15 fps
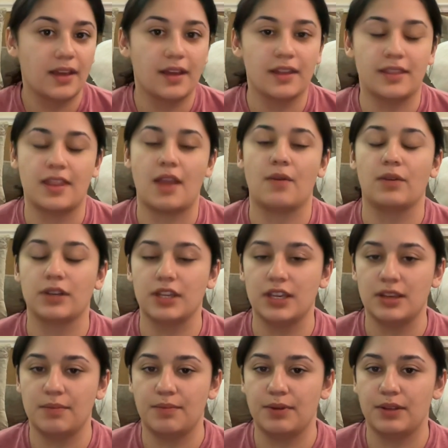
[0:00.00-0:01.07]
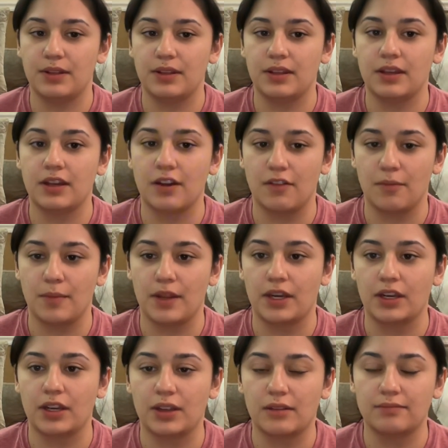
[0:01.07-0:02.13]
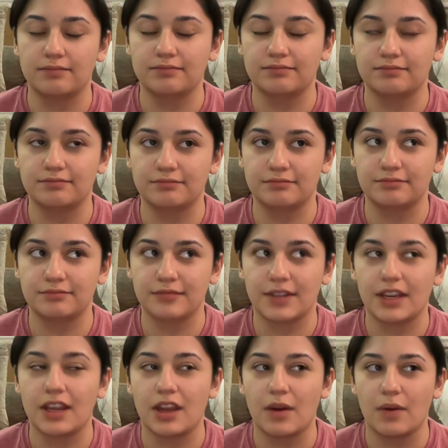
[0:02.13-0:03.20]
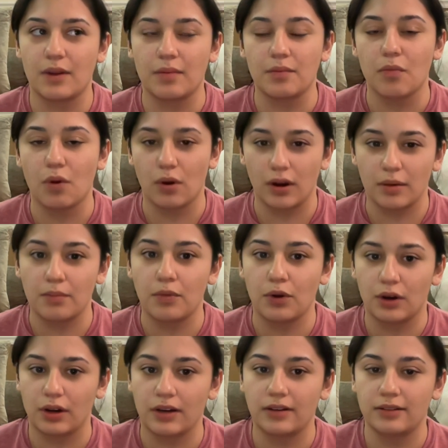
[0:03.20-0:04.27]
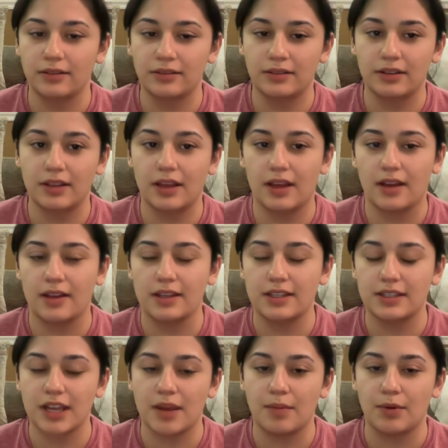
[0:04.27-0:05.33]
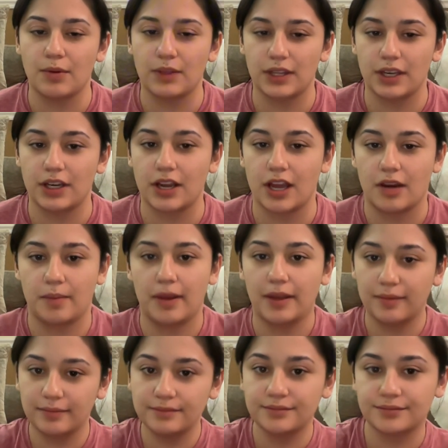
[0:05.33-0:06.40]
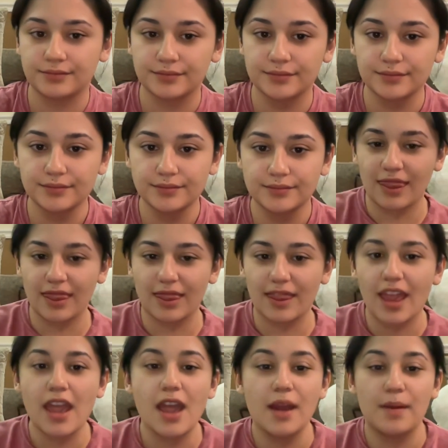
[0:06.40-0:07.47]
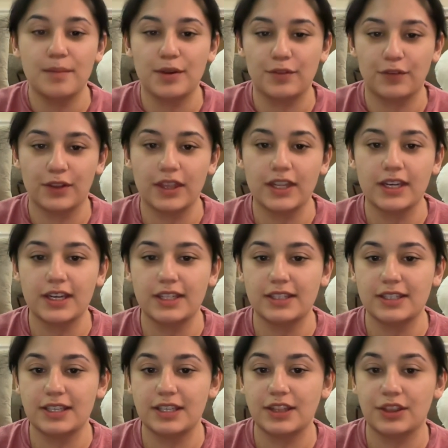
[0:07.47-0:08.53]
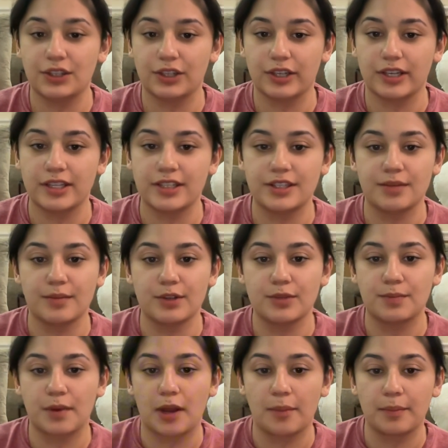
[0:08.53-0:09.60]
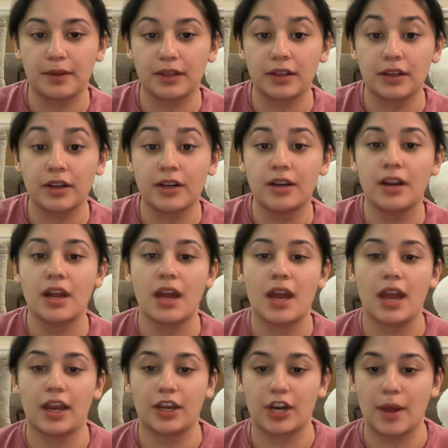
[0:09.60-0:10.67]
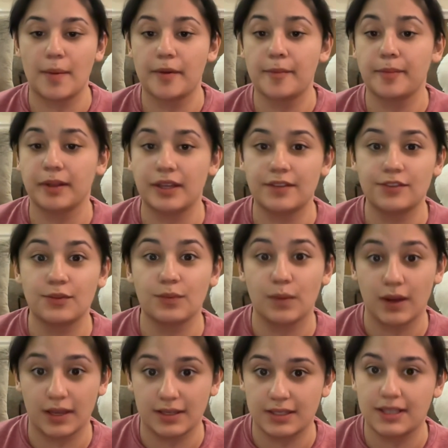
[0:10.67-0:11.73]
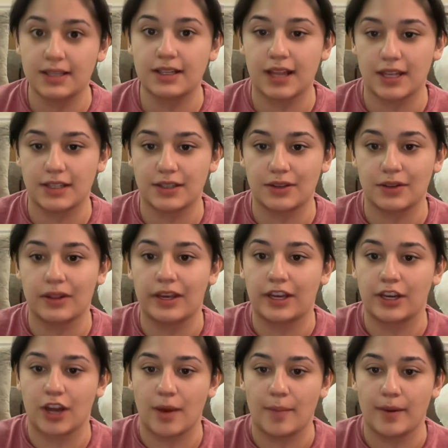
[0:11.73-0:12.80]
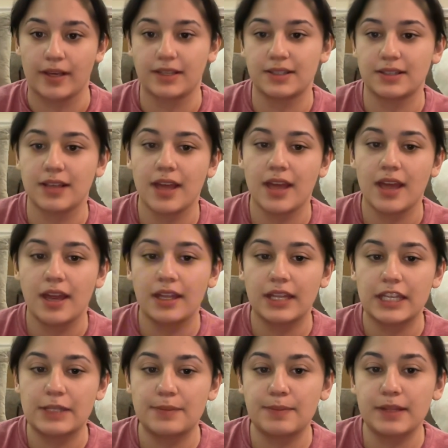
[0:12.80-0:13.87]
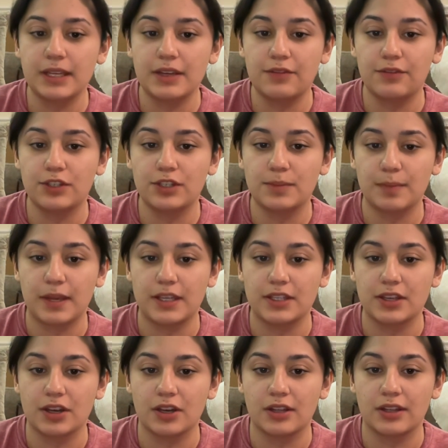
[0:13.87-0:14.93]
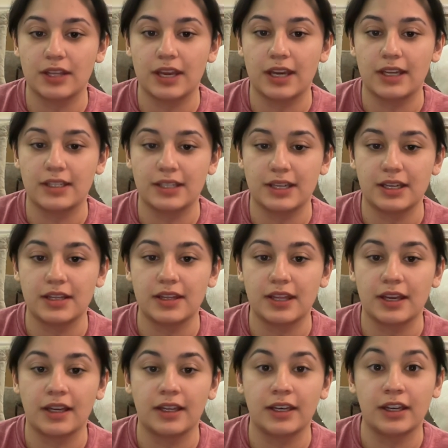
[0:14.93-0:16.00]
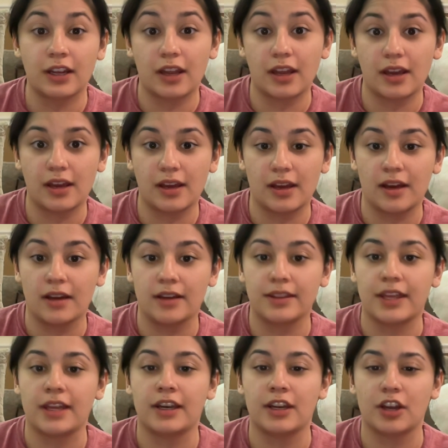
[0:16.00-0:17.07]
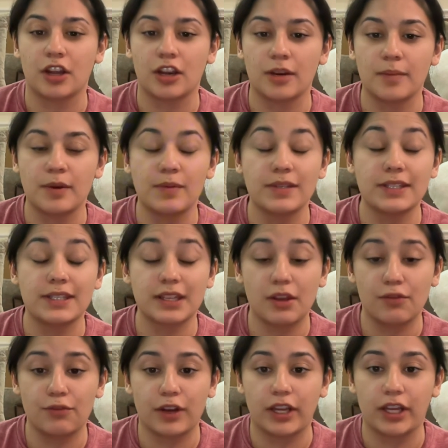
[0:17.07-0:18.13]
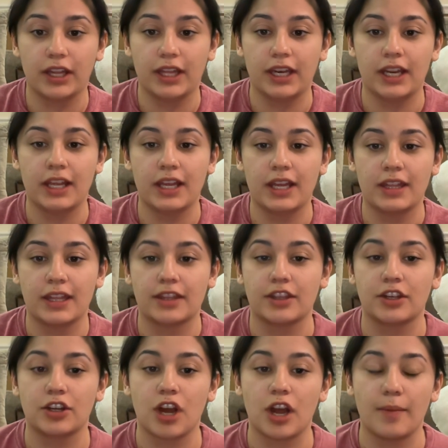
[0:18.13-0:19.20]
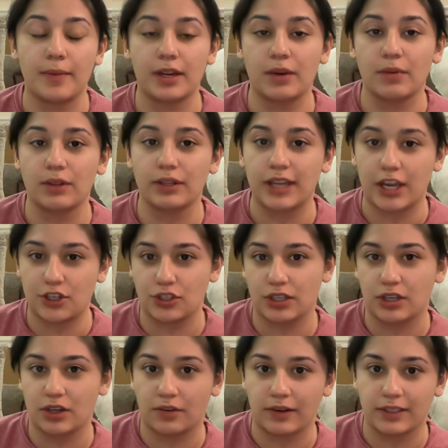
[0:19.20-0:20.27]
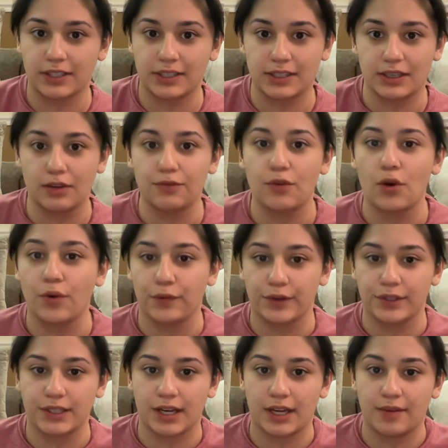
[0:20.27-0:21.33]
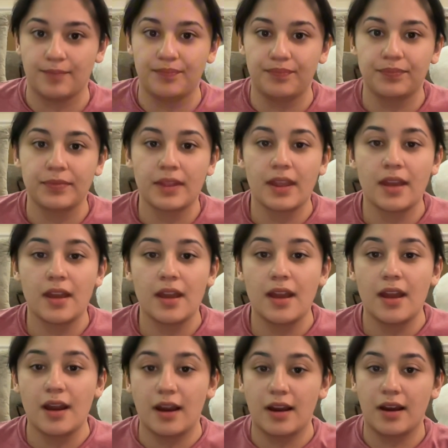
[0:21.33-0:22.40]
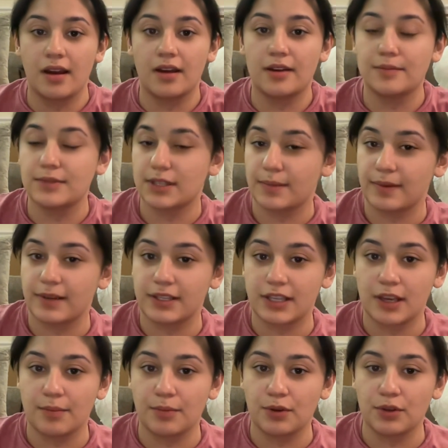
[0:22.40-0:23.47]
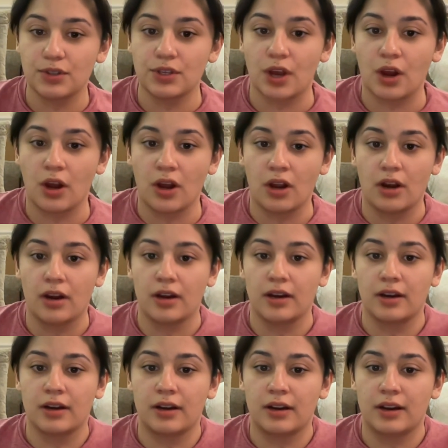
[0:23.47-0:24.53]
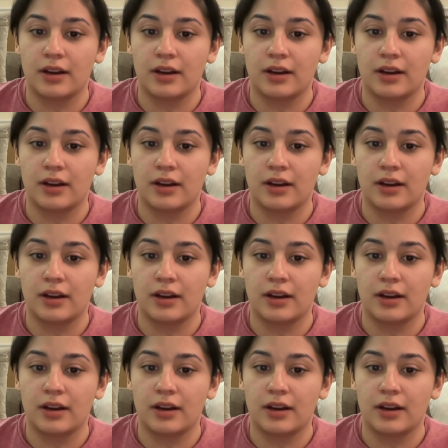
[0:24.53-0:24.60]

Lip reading: and that will keep the government going more and more stable with the economy. Before the 1930s, the most popular economic belief was classical economics. This belief was based on the idea that an economy was self-regulating and that the economy will naturally correct itself over time. Some examples are